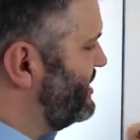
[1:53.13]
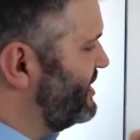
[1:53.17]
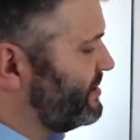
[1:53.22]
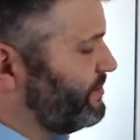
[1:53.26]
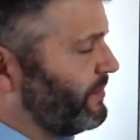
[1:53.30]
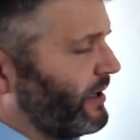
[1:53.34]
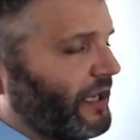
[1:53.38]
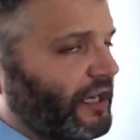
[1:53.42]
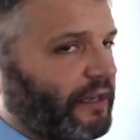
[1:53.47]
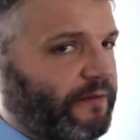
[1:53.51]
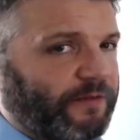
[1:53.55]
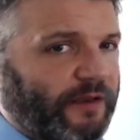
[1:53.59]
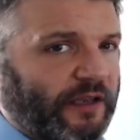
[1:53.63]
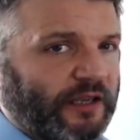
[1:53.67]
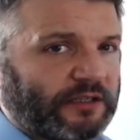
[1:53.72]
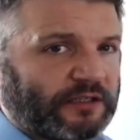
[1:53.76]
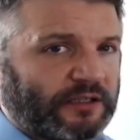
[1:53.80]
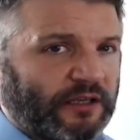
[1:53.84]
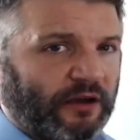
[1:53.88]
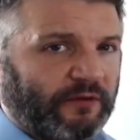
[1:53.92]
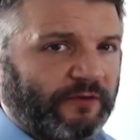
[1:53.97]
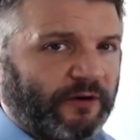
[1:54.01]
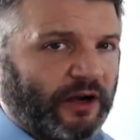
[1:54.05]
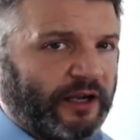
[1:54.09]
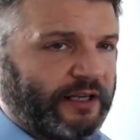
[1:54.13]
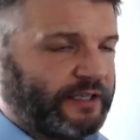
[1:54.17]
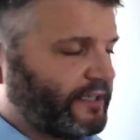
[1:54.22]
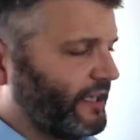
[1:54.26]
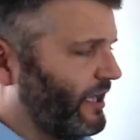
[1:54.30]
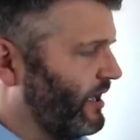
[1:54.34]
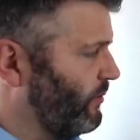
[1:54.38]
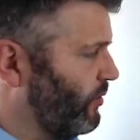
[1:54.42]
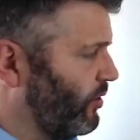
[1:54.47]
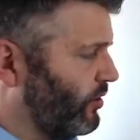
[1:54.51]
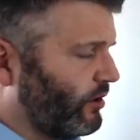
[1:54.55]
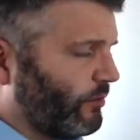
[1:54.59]
benefits of
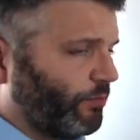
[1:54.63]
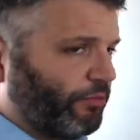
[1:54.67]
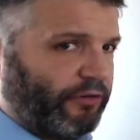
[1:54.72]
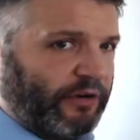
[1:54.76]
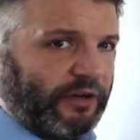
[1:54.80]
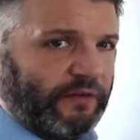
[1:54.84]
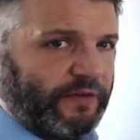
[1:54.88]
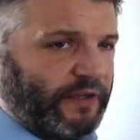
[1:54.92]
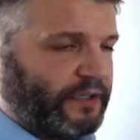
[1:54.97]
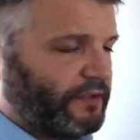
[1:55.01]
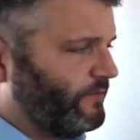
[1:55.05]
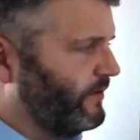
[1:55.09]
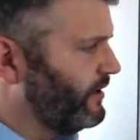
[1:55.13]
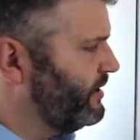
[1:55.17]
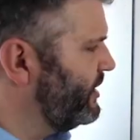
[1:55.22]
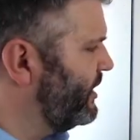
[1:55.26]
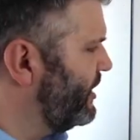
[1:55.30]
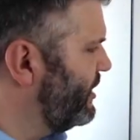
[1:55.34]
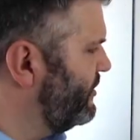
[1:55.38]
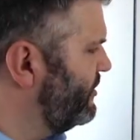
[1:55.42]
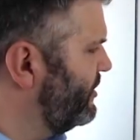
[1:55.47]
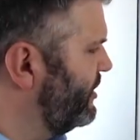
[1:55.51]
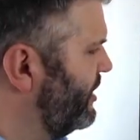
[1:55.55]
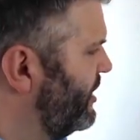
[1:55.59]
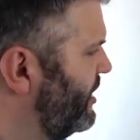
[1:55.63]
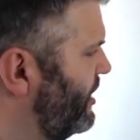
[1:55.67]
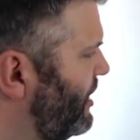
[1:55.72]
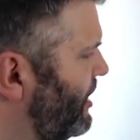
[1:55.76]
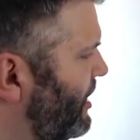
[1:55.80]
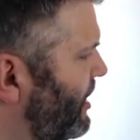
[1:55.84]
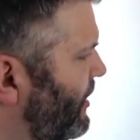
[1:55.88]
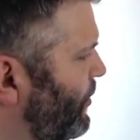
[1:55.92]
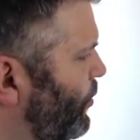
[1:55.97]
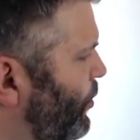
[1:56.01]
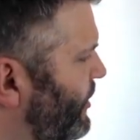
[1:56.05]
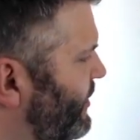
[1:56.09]
ITAM on a previous video.
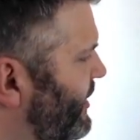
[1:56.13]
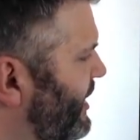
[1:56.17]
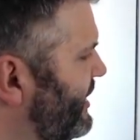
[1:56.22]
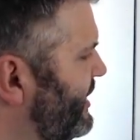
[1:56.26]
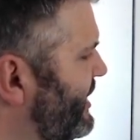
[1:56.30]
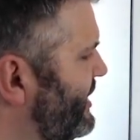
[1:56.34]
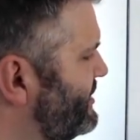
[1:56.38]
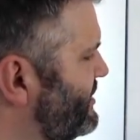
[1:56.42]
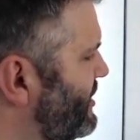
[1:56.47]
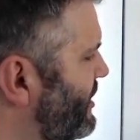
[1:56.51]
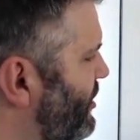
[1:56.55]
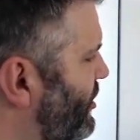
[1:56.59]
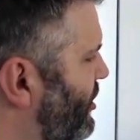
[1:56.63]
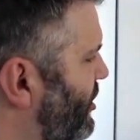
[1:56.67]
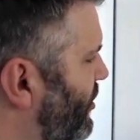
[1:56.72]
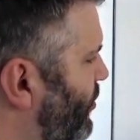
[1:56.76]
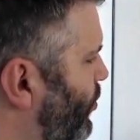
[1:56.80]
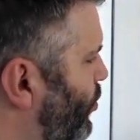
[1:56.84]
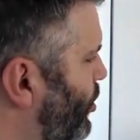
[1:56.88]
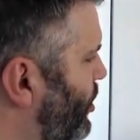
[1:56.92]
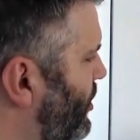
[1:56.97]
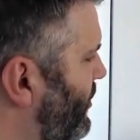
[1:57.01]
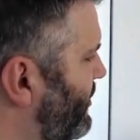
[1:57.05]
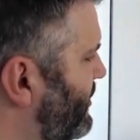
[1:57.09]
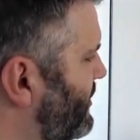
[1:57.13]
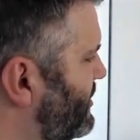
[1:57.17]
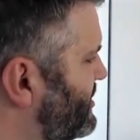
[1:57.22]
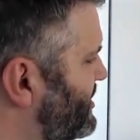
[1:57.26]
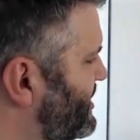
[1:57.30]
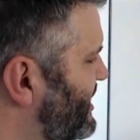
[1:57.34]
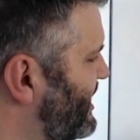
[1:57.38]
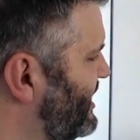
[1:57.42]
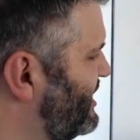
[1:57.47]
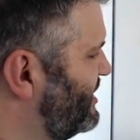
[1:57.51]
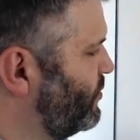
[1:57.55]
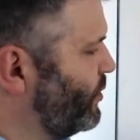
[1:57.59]
We then need to look at what the
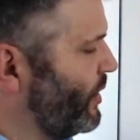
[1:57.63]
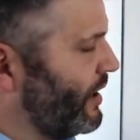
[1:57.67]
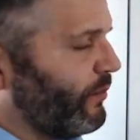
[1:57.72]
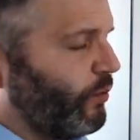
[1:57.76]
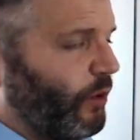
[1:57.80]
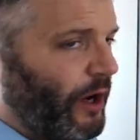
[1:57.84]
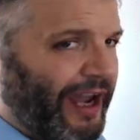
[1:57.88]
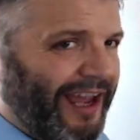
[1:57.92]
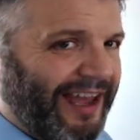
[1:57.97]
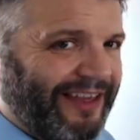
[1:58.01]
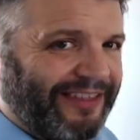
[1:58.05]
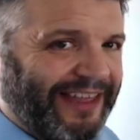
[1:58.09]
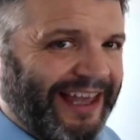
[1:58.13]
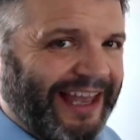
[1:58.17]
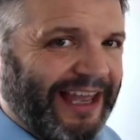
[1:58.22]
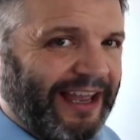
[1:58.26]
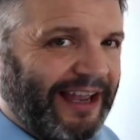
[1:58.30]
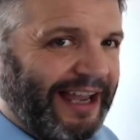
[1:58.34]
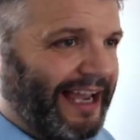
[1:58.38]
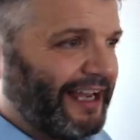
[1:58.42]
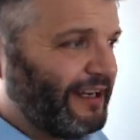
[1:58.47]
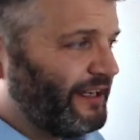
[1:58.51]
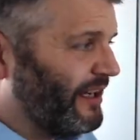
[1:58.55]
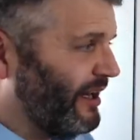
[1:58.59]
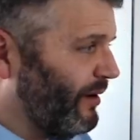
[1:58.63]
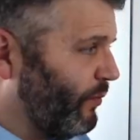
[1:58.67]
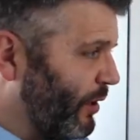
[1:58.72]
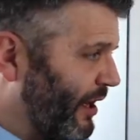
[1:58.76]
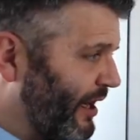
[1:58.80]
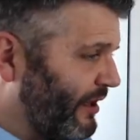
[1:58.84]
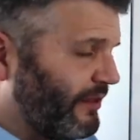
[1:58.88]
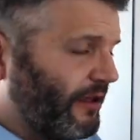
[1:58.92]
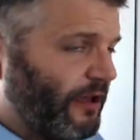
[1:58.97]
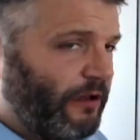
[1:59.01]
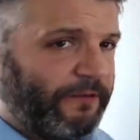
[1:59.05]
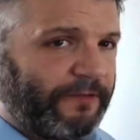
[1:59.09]
C-suite, where they're heading,
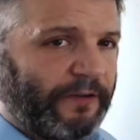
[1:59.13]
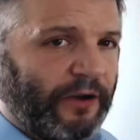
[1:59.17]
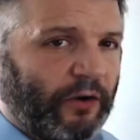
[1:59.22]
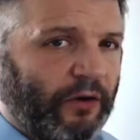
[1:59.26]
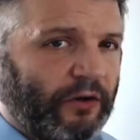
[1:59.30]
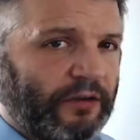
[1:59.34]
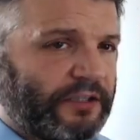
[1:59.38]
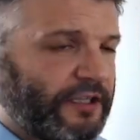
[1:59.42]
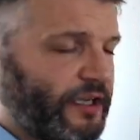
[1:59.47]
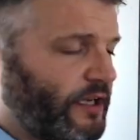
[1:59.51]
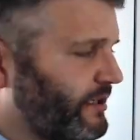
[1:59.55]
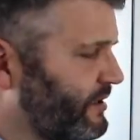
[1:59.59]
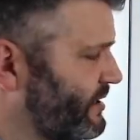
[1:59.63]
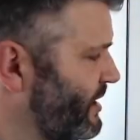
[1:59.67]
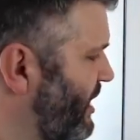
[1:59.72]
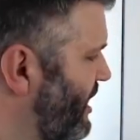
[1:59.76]
where their focus is,